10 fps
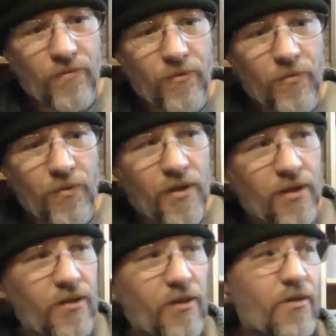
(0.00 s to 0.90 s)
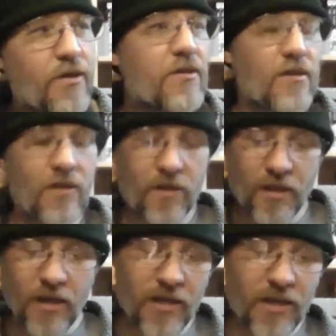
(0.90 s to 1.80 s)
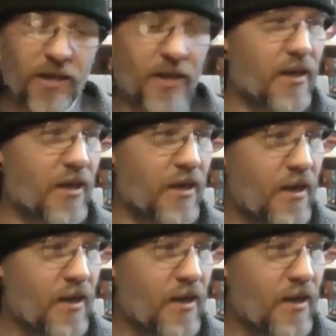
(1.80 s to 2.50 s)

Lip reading: from in this series that I needed to get.